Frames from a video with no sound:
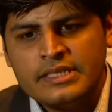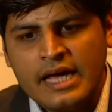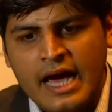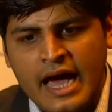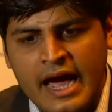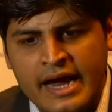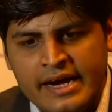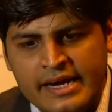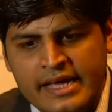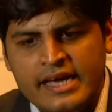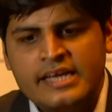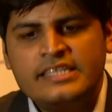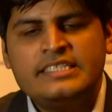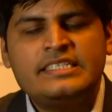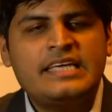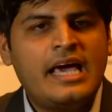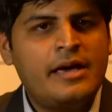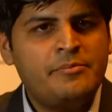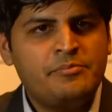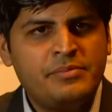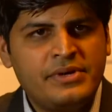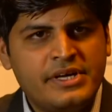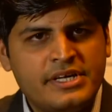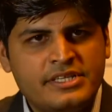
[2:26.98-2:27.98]
idea
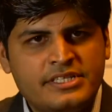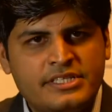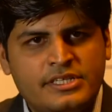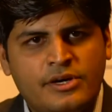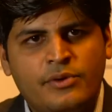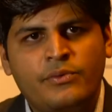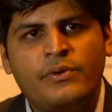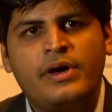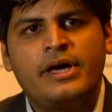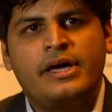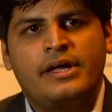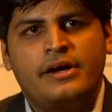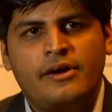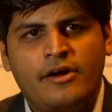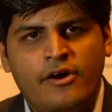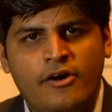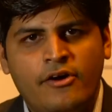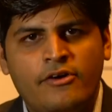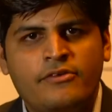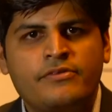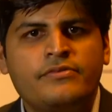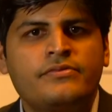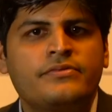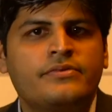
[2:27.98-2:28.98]
champions aware
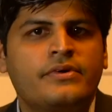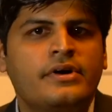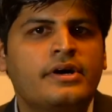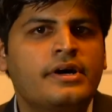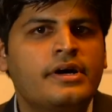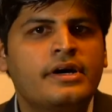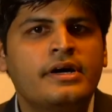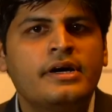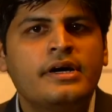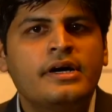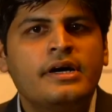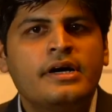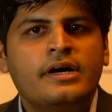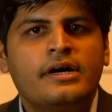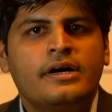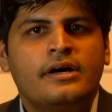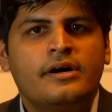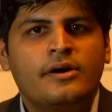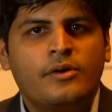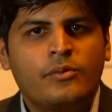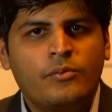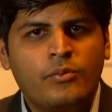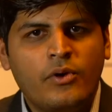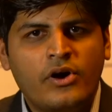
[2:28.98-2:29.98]
of
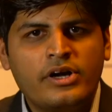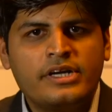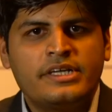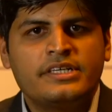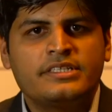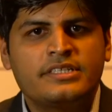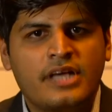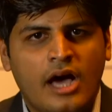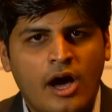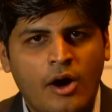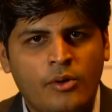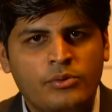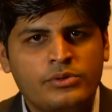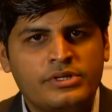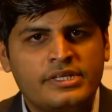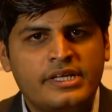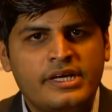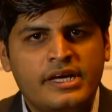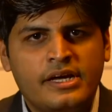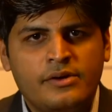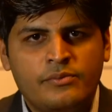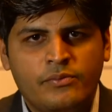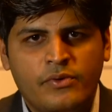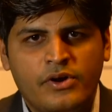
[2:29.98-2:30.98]
what is out
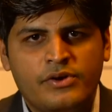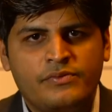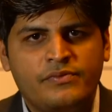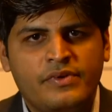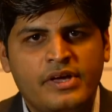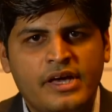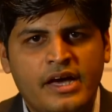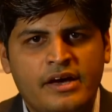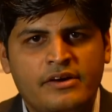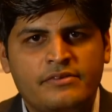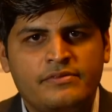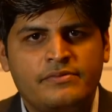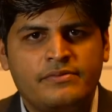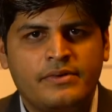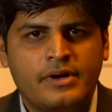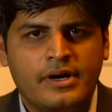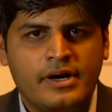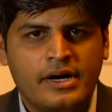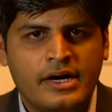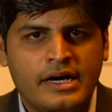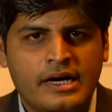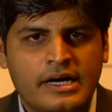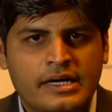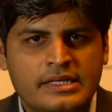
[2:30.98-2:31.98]
there, what we have
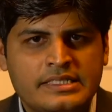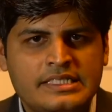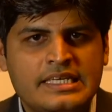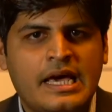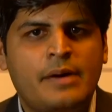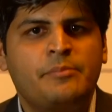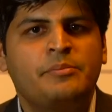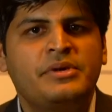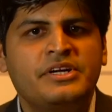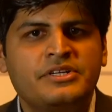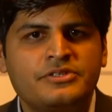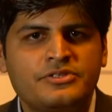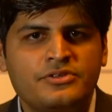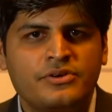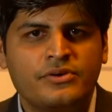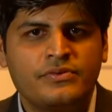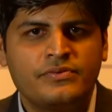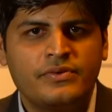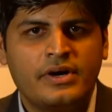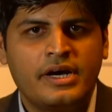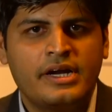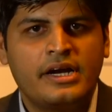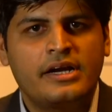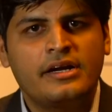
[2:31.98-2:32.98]
championed so
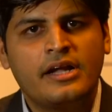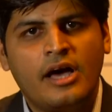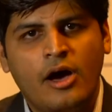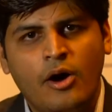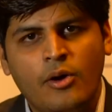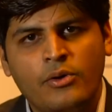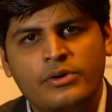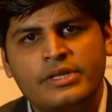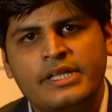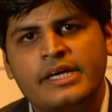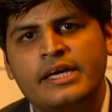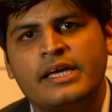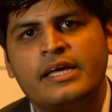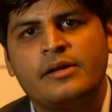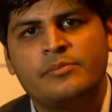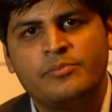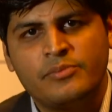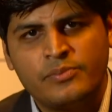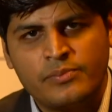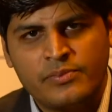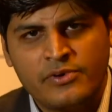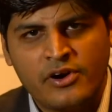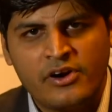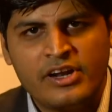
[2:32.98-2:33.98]
far, and how they can
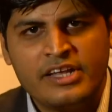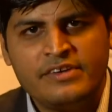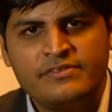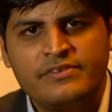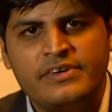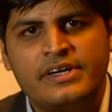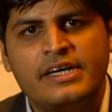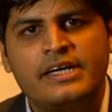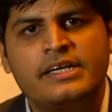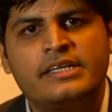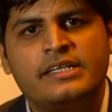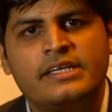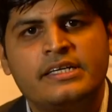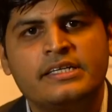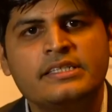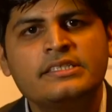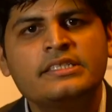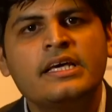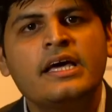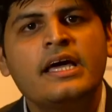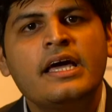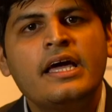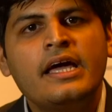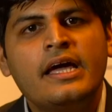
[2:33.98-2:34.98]
proliferate
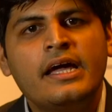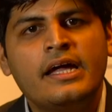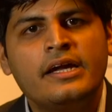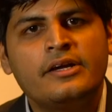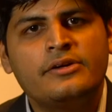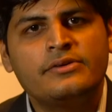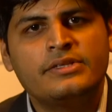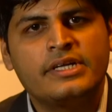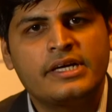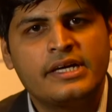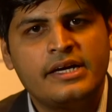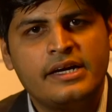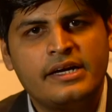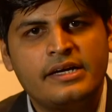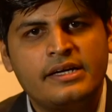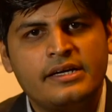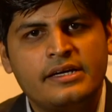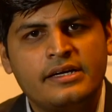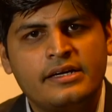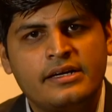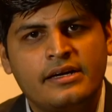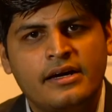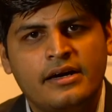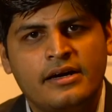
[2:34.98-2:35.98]
this into the
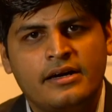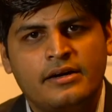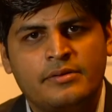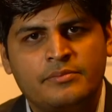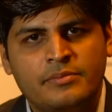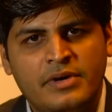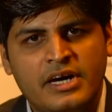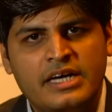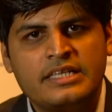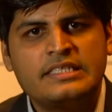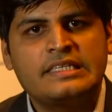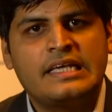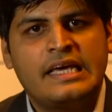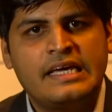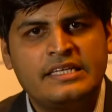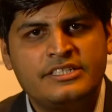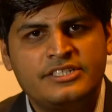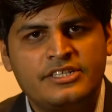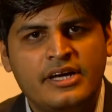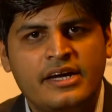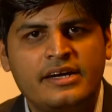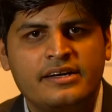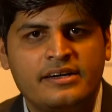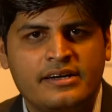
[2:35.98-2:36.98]
greater mass in
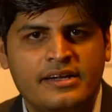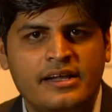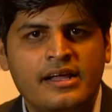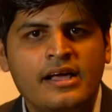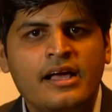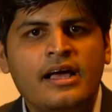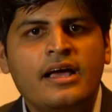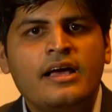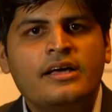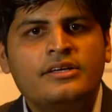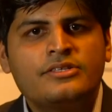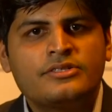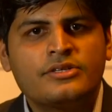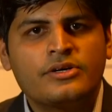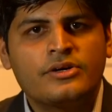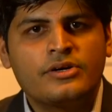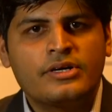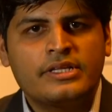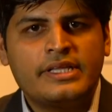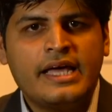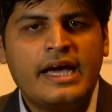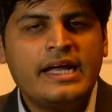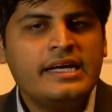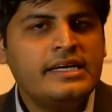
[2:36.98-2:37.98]
general.
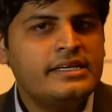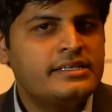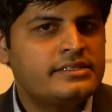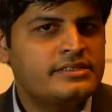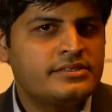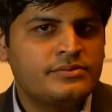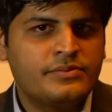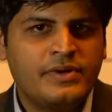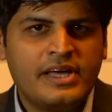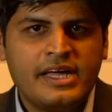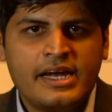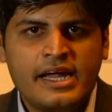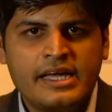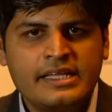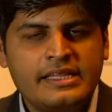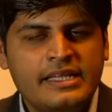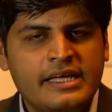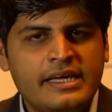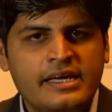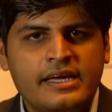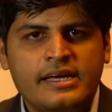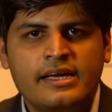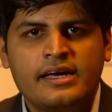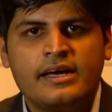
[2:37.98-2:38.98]
So that's where I
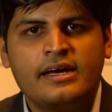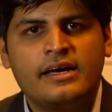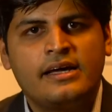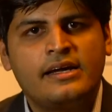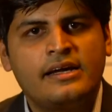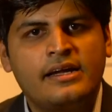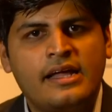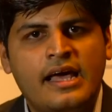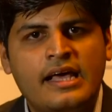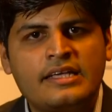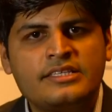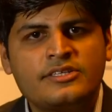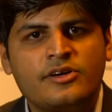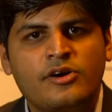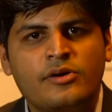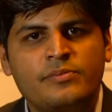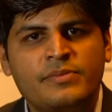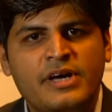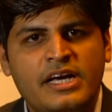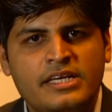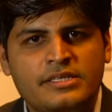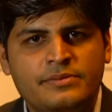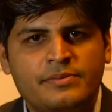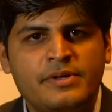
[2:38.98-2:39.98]
think
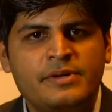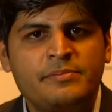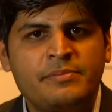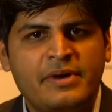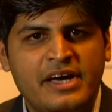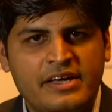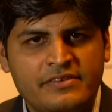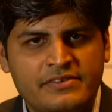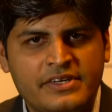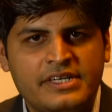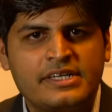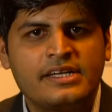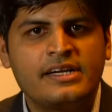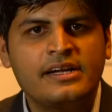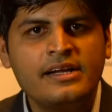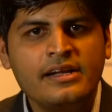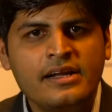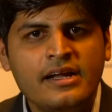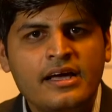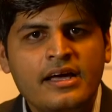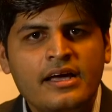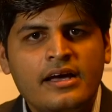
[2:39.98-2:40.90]
NASCOM has been pivotal.